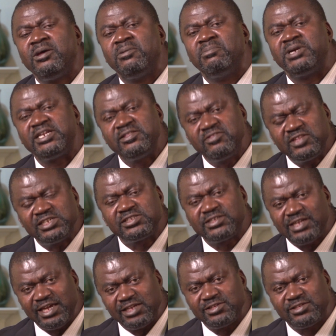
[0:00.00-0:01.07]
But in this
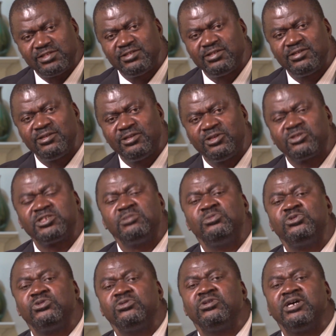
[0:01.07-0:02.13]
case, Dr.
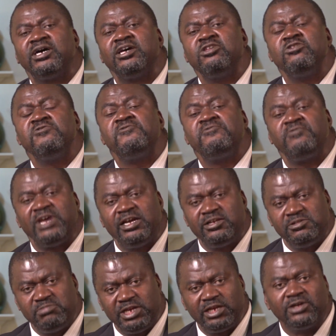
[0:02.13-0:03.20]
Mutunga, you failed
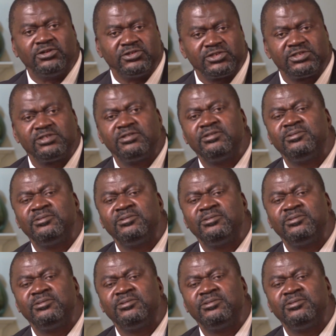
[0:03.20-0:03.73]
millions.